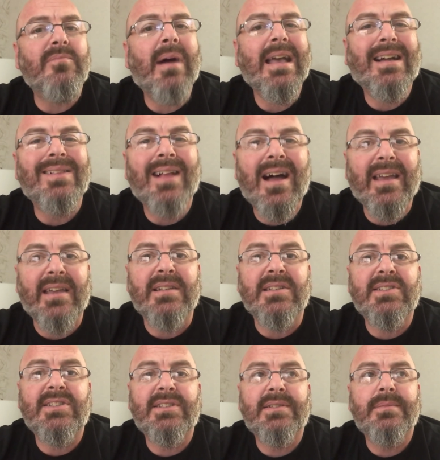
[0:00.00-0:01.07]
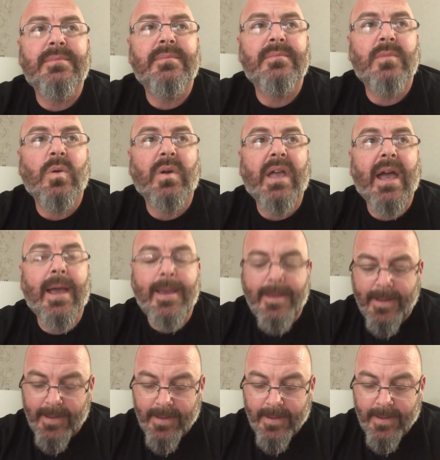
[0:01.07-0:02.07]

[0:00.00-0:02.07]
my clients, okay?